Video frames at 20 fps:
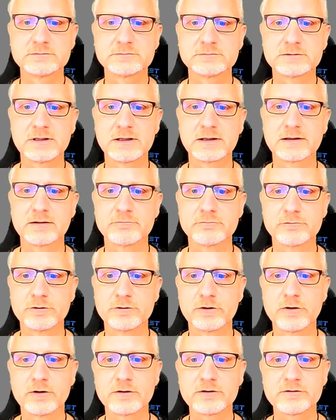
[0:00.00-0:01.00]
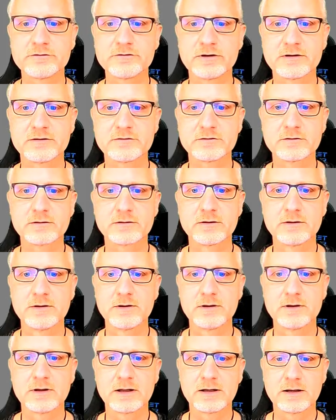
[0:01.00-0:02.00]
clicking for an auto sensor,
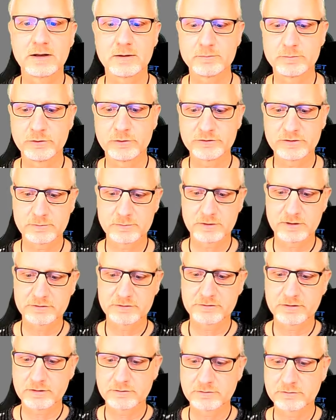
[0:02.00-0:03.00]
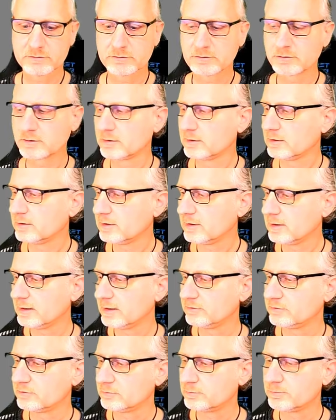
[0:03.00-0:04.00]
and I'm putting my sensor
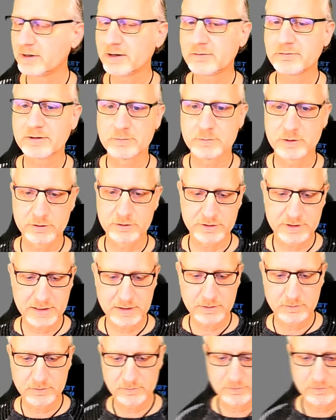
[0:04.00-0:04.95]
into pairing mode now.